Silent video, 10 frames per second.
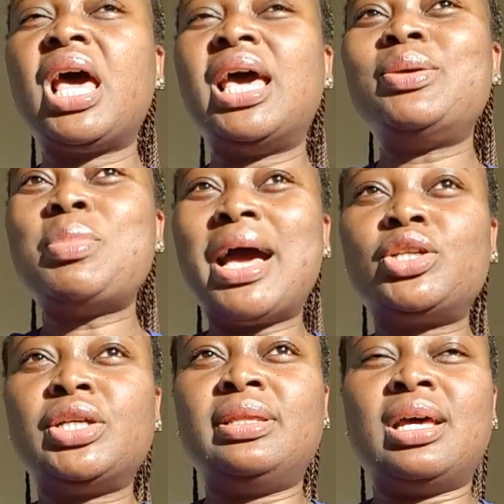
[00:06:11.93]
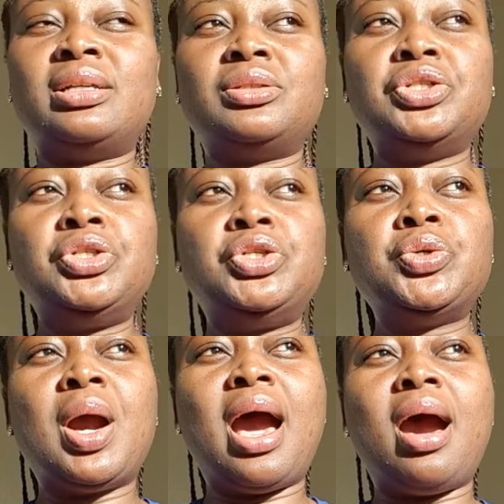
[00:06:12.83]
Imagine that
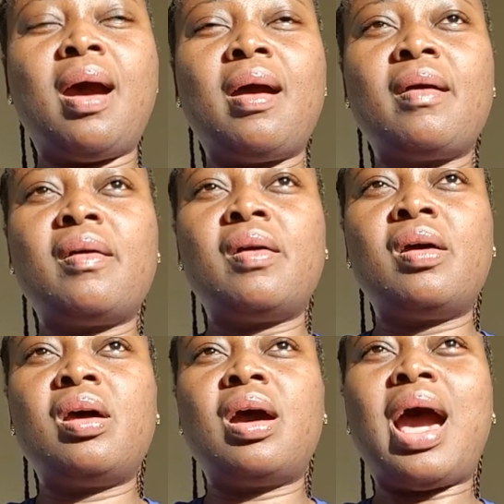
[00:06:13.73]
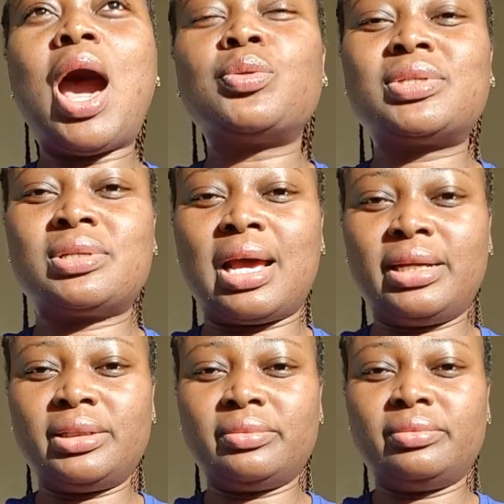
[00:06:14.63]
you are
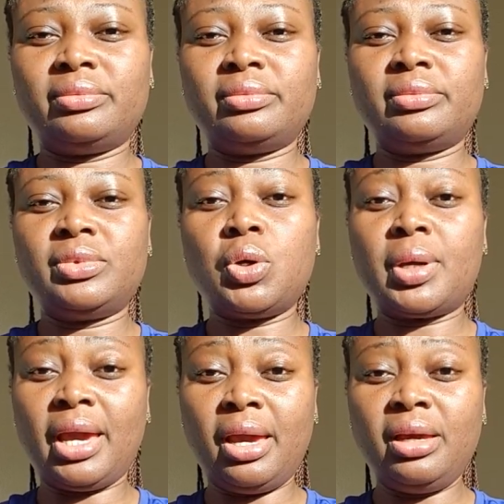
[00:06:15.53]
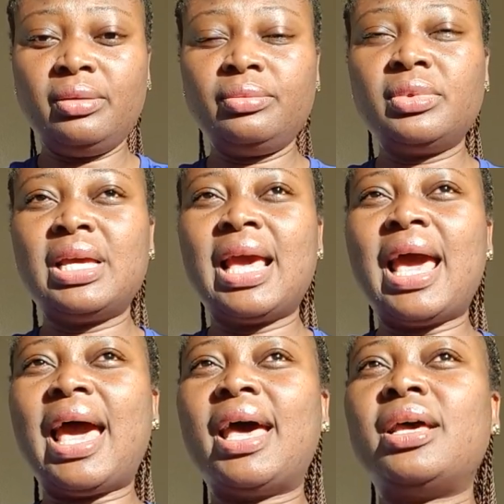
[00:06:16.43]
outside, okay?
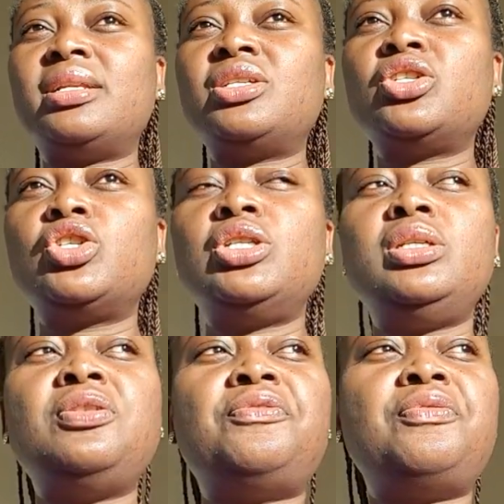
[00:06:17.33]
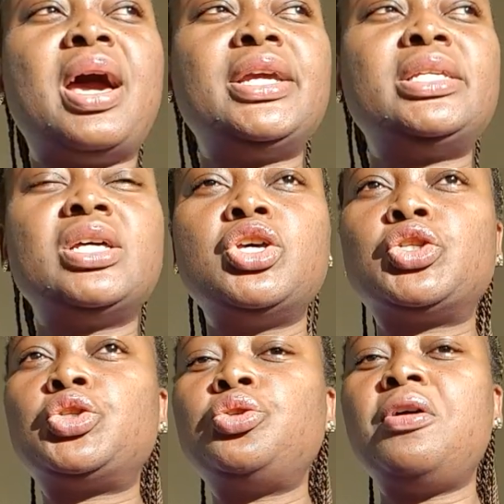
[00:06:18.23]
And you find
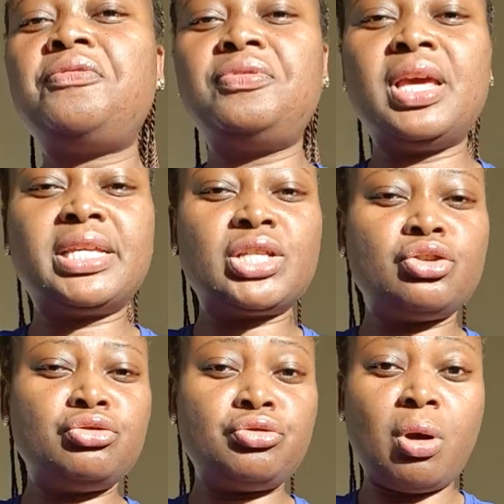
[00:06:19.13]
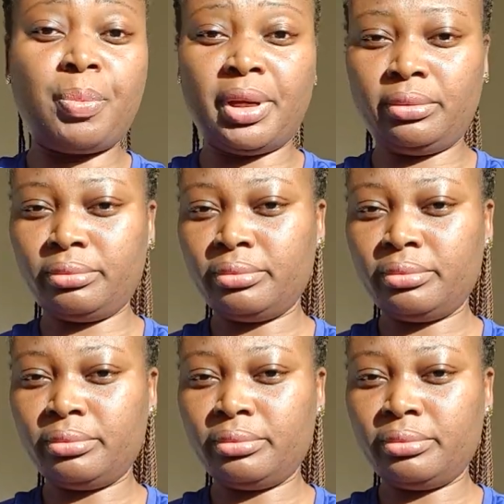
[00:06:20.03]
snowflakes dropping.